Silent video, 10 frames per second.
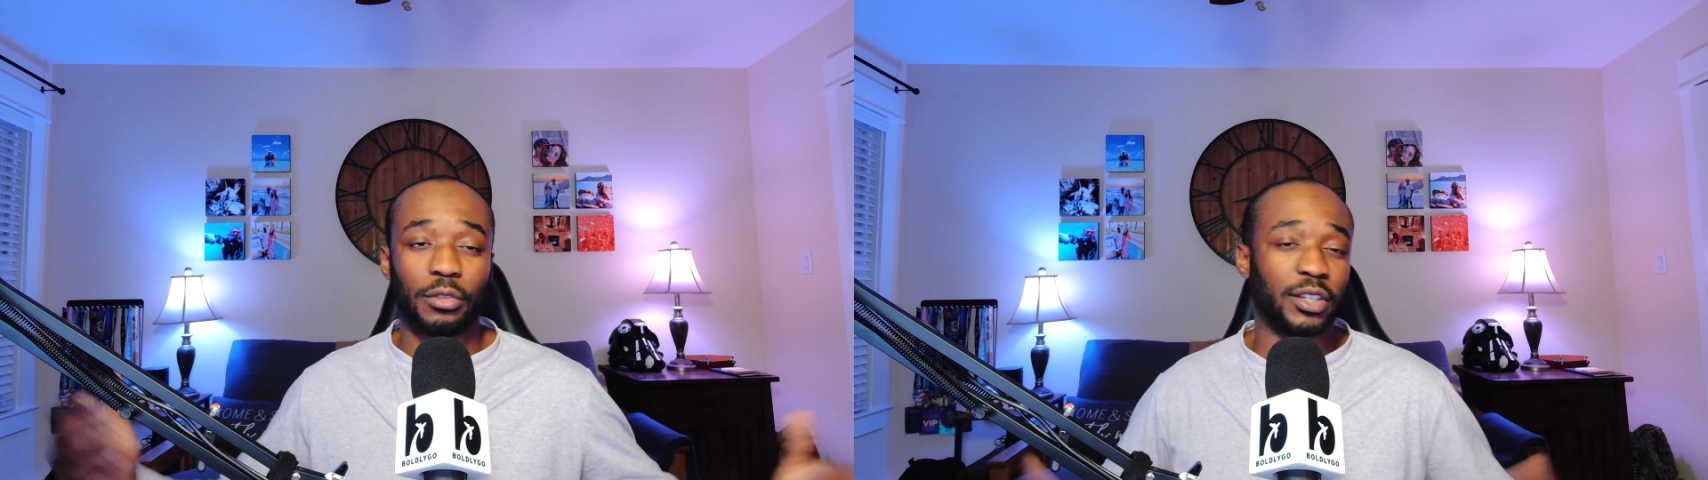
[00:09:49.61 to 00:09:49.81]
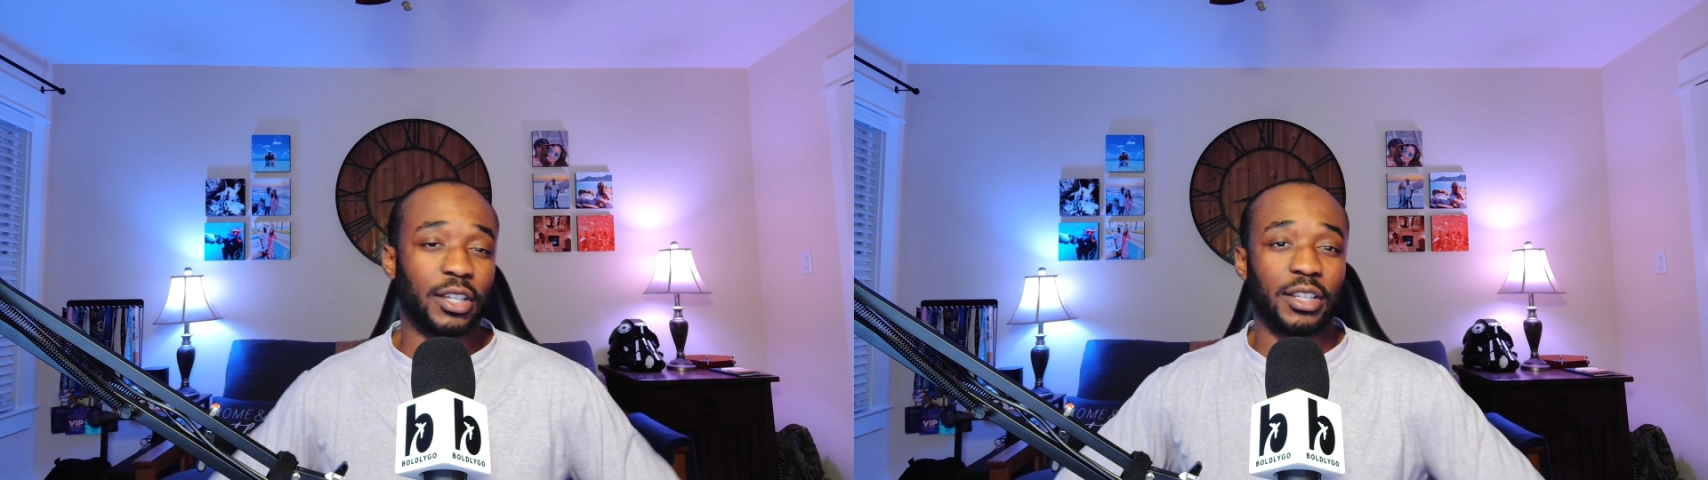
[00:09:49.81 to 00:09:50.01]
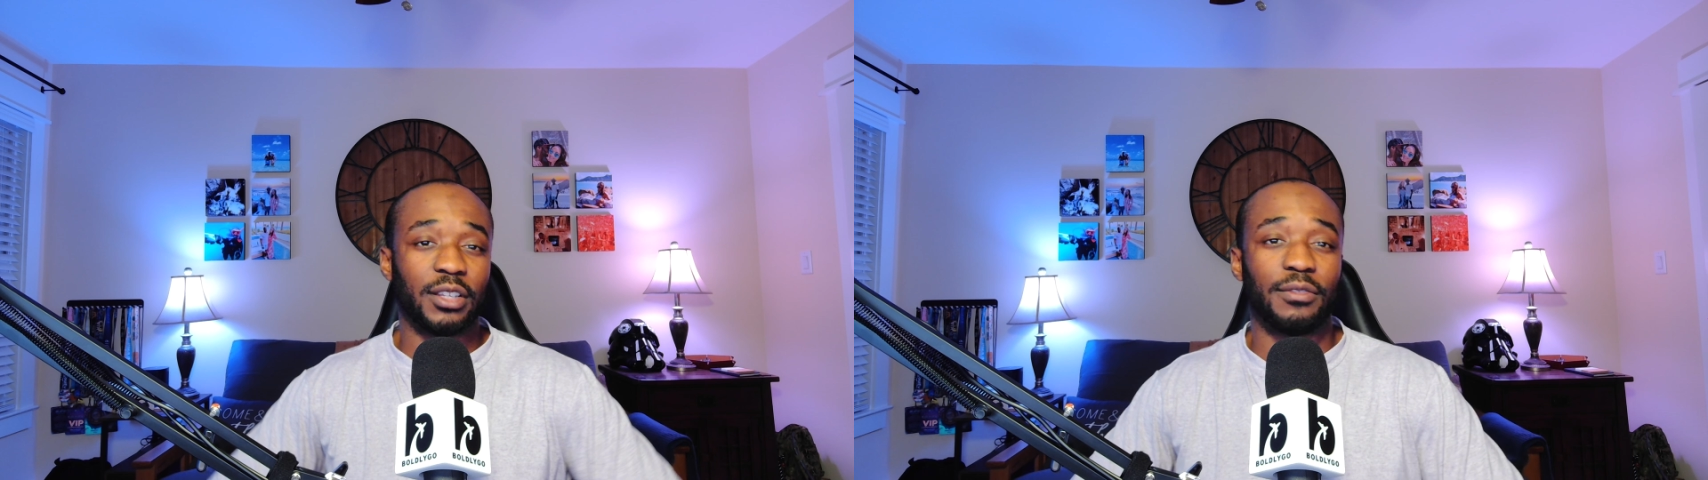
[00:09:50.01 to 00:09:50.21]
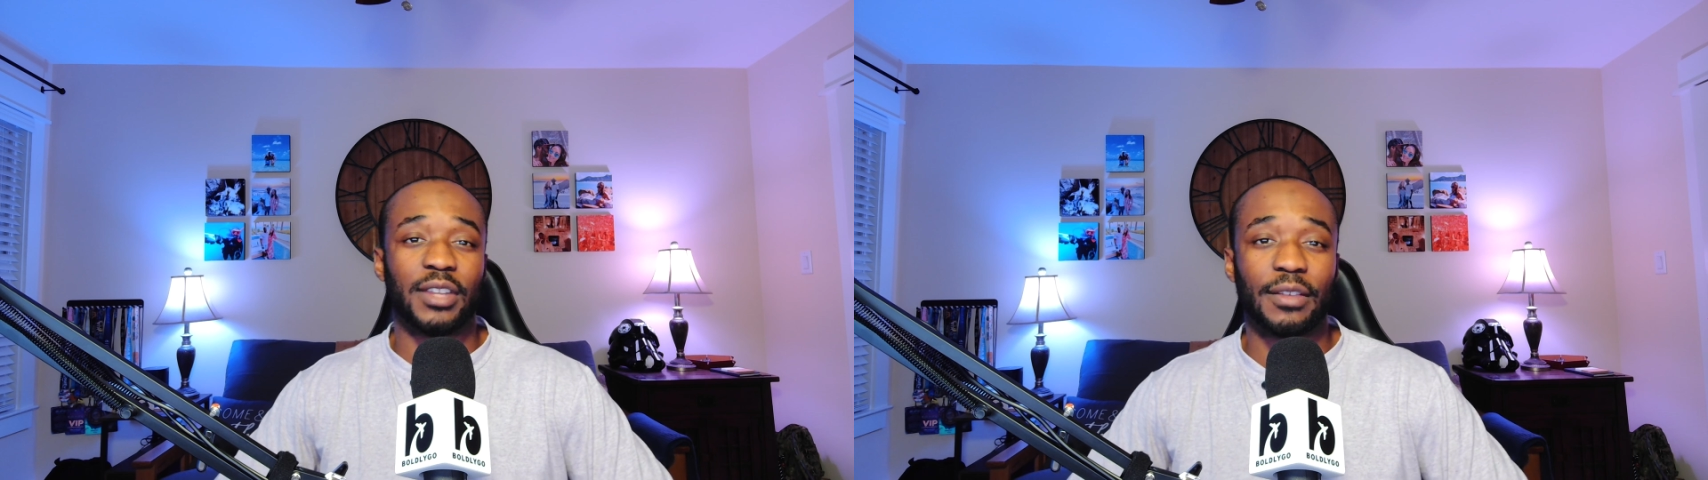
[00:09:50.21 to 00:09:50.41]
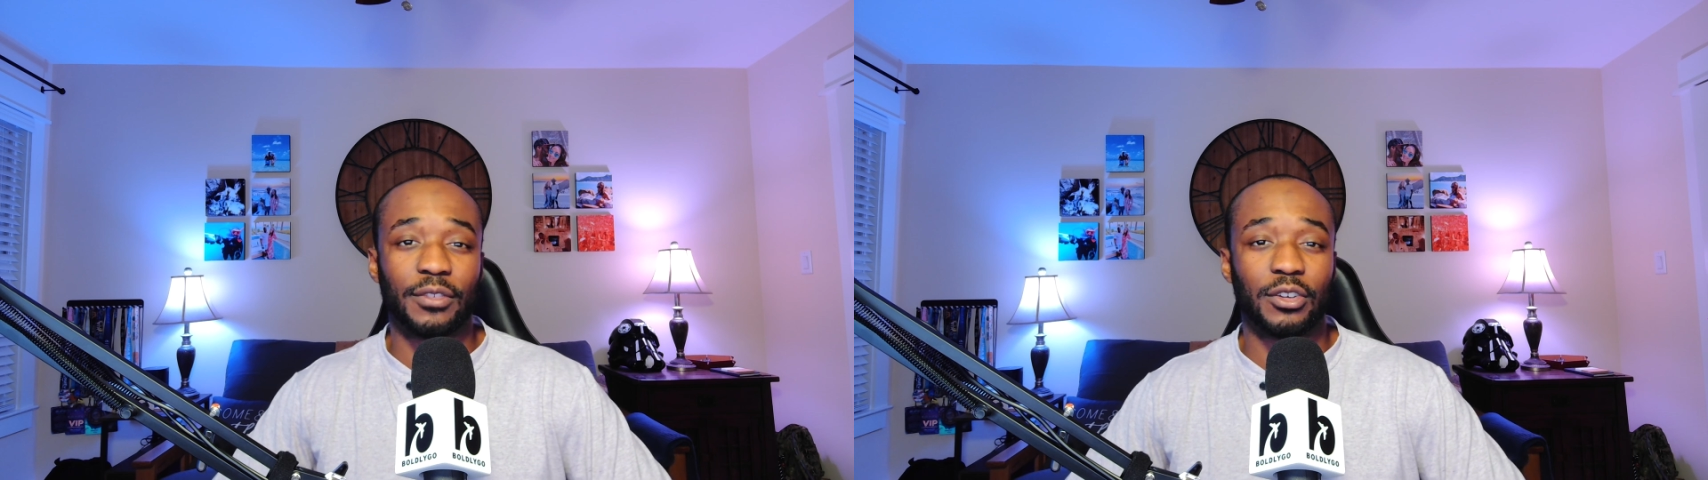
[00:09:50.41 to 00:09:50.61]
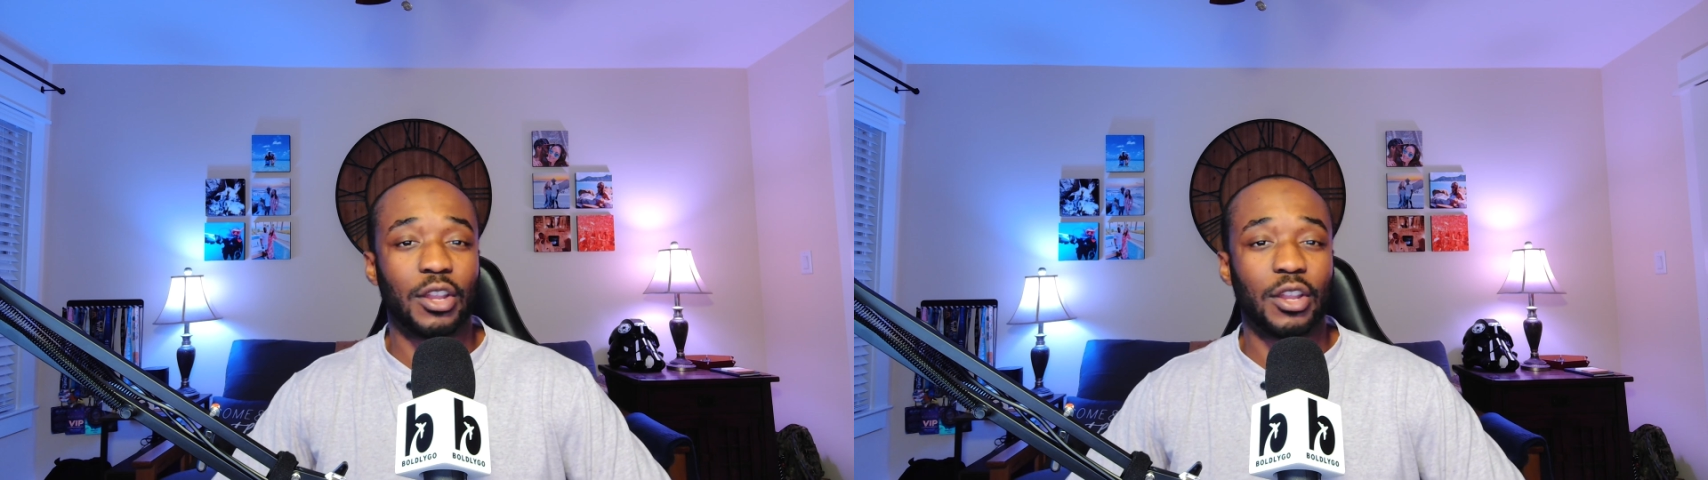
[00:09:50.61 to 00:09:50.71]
and could have never